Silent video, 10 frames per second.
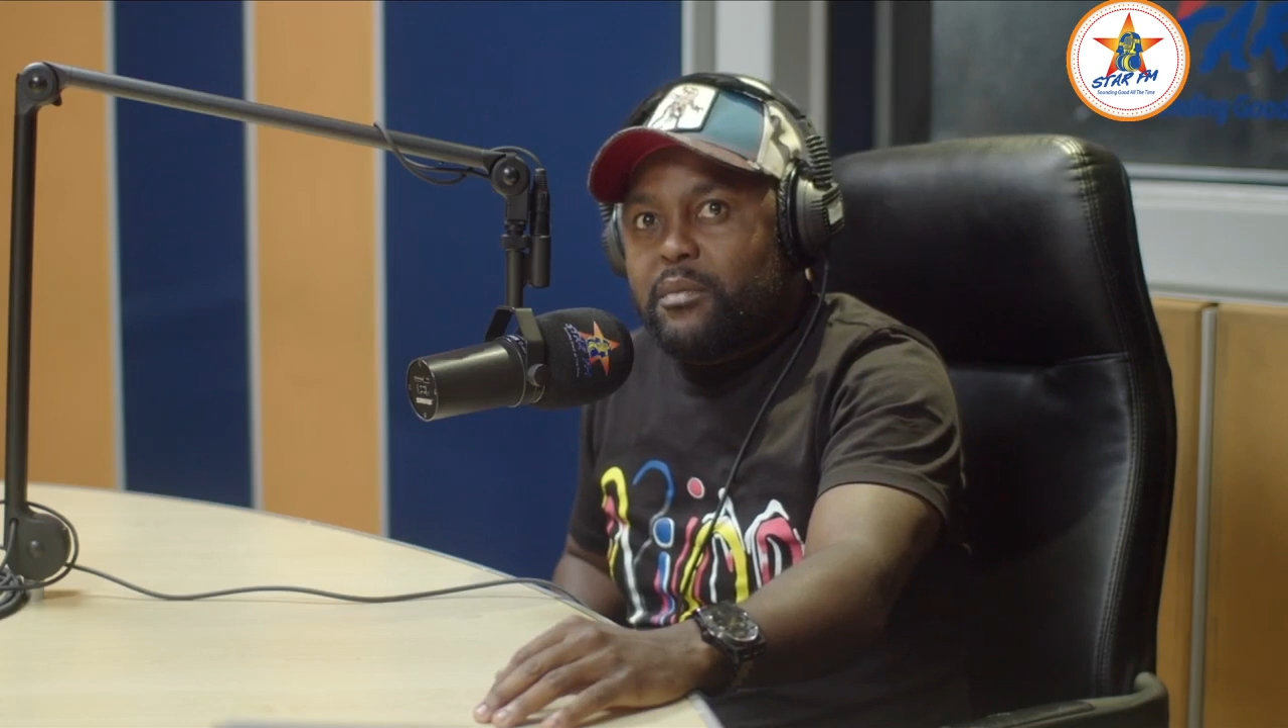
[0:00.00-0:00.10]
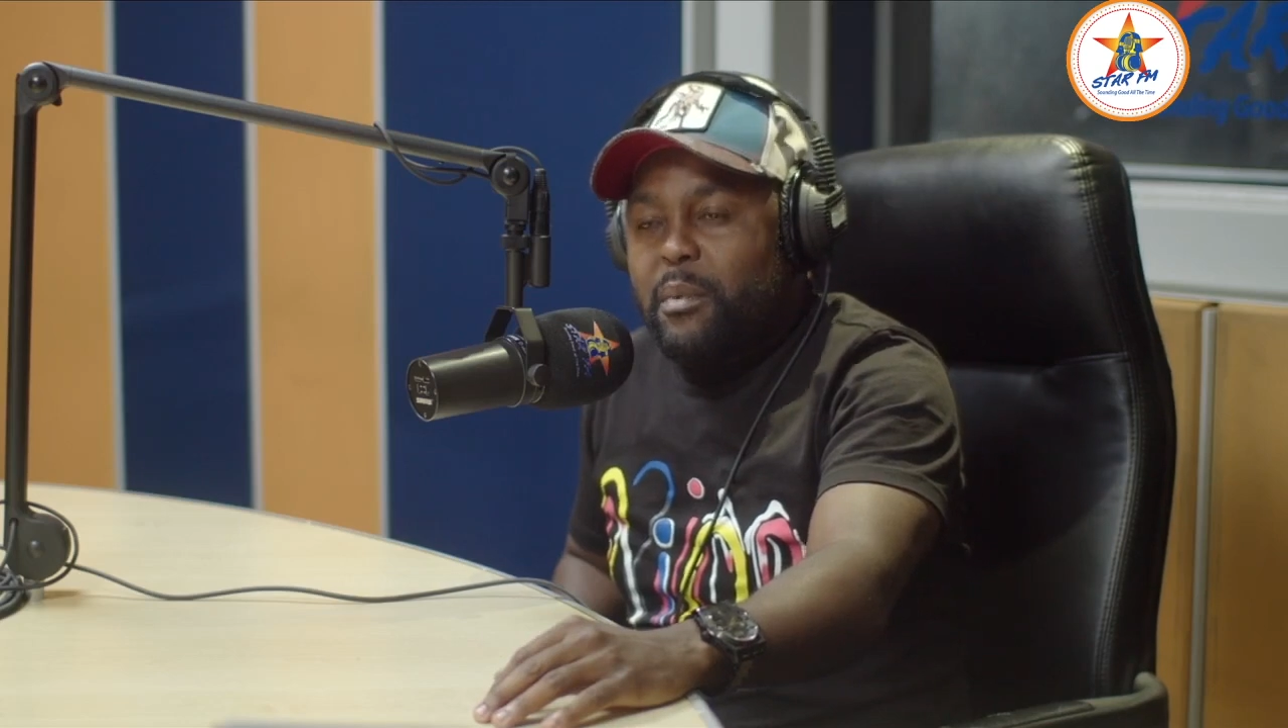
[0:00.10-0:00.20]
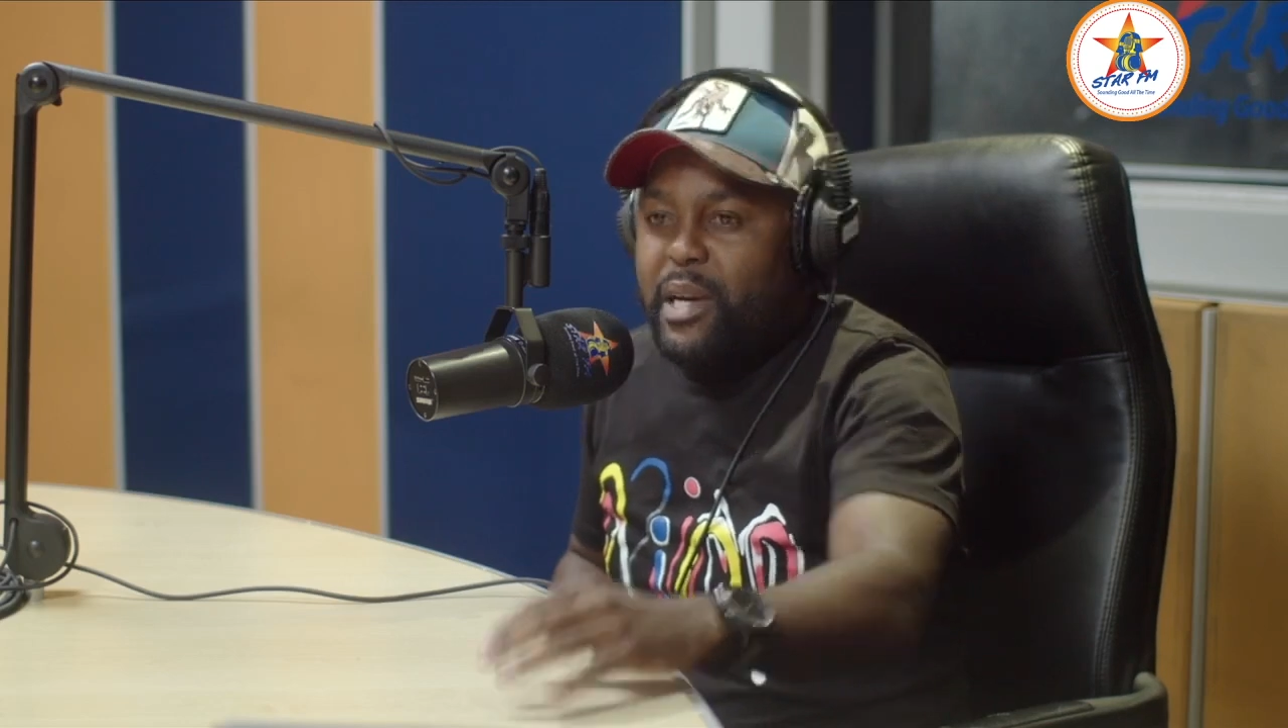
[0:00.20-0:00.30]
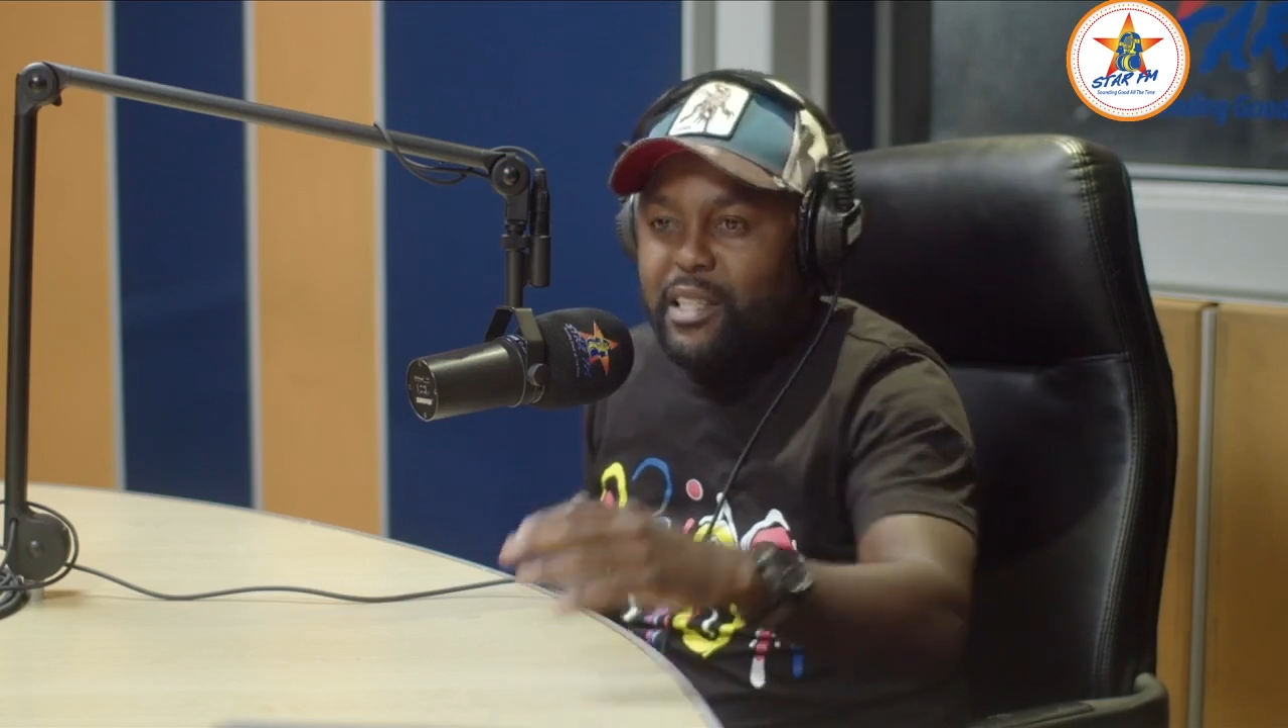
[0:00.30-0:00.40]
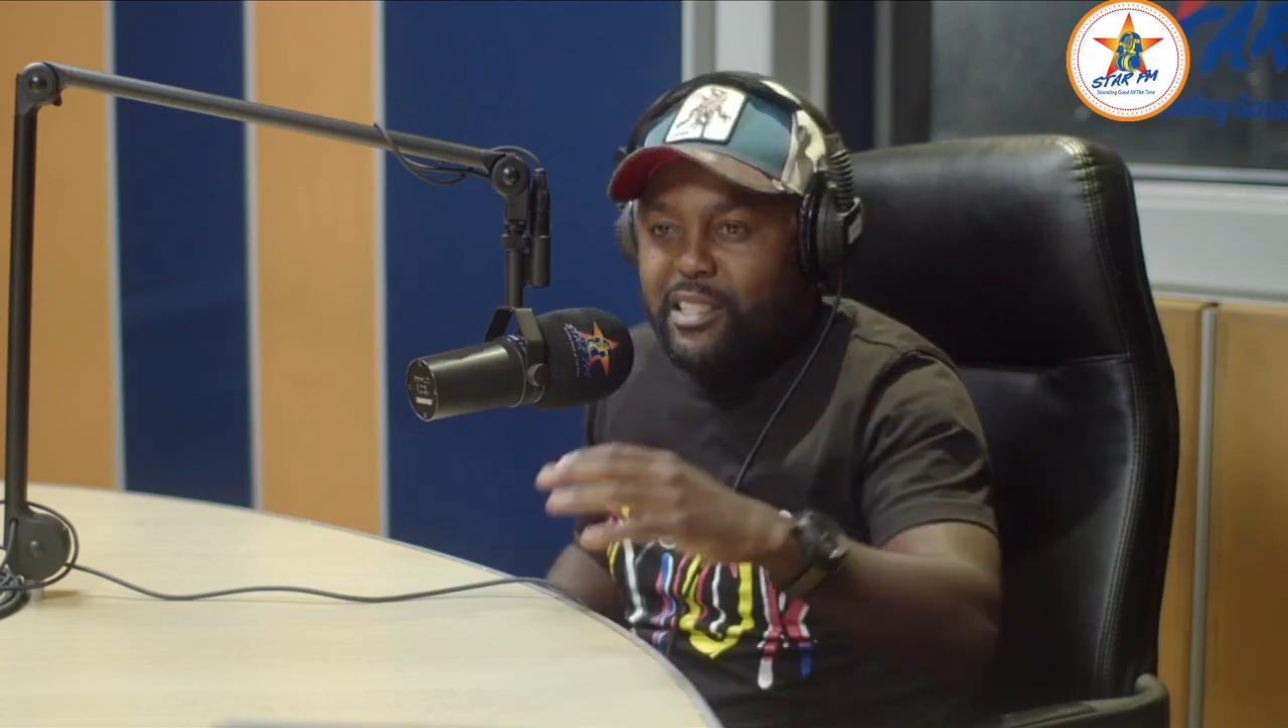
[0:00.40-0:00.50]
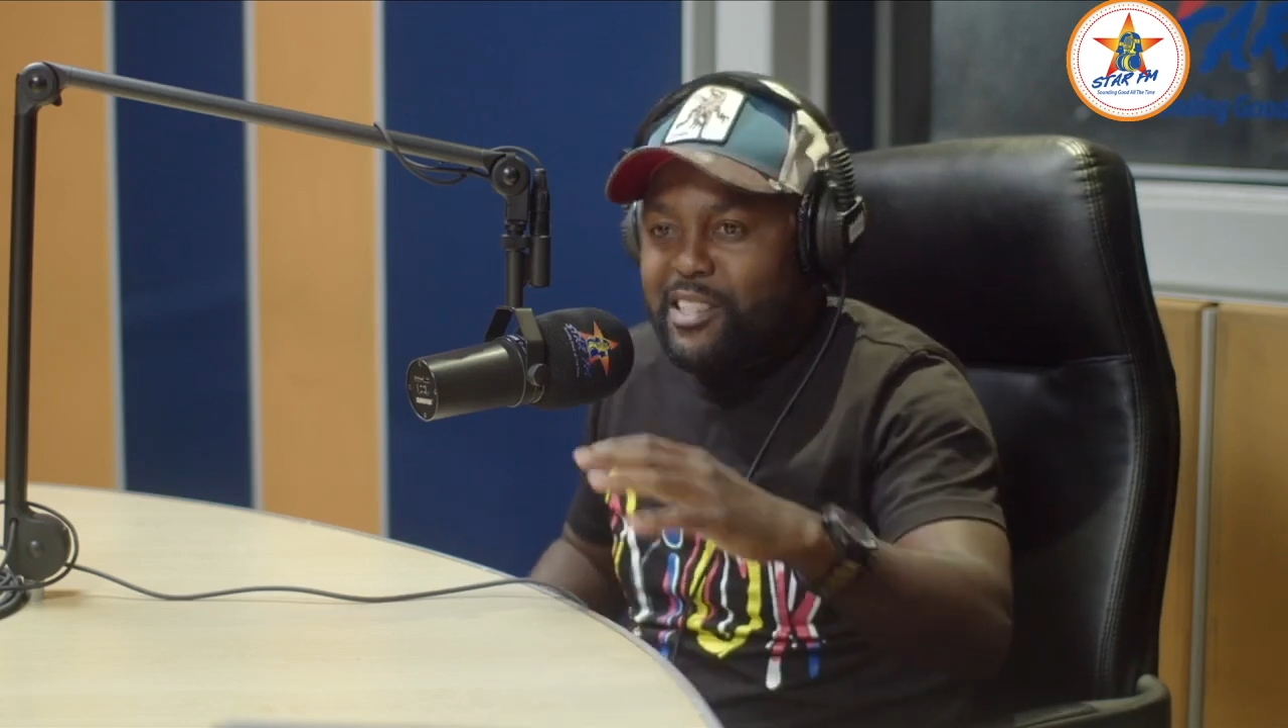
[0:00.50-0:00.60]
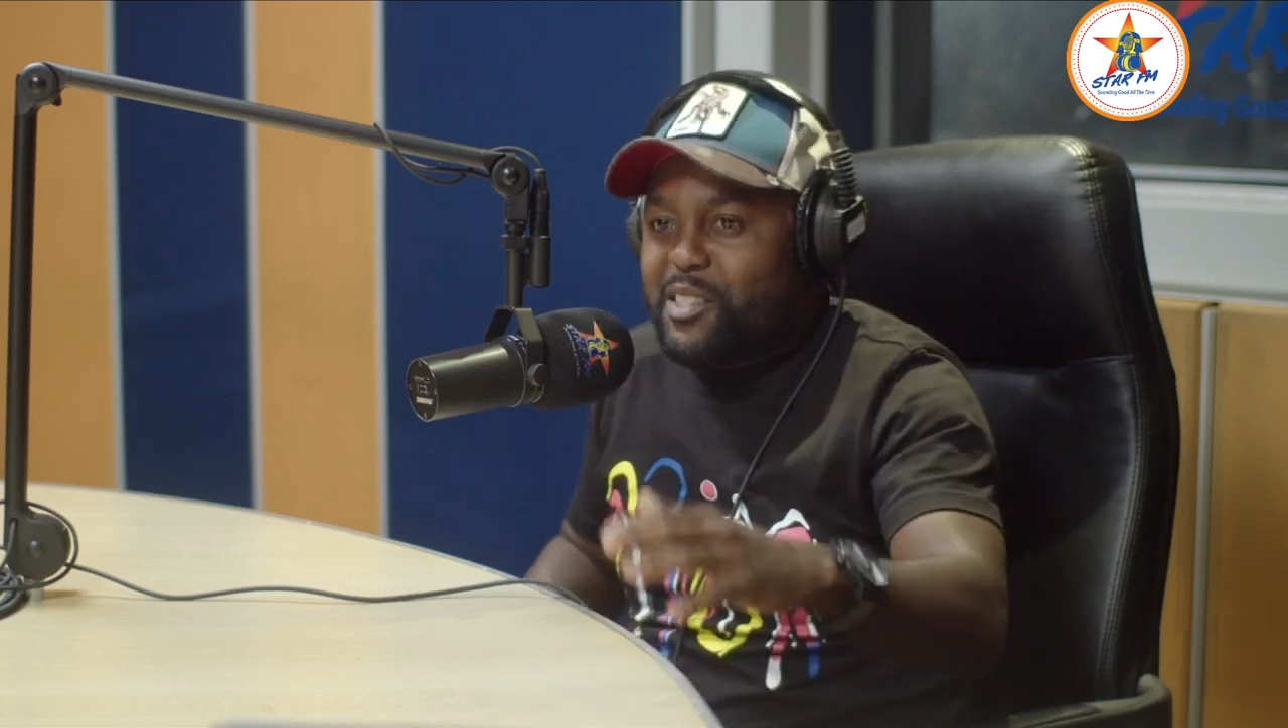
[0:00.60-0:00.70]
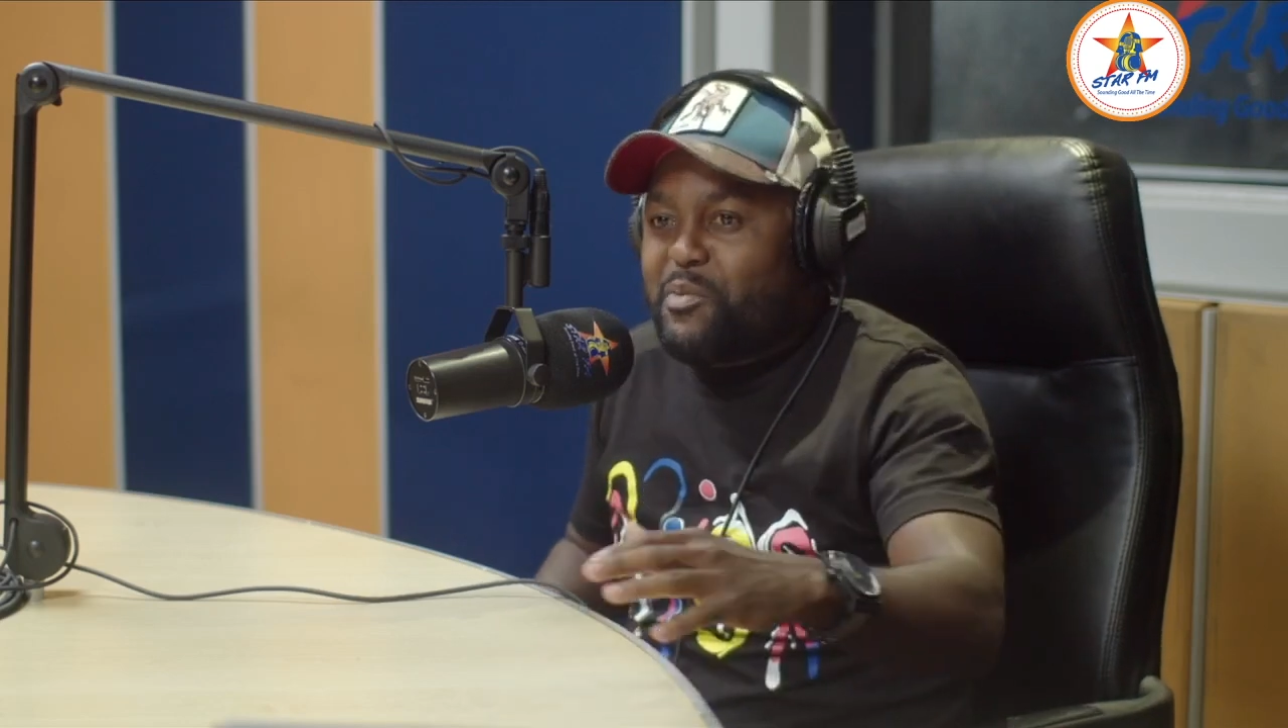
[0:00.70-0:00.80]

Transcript: my mind is just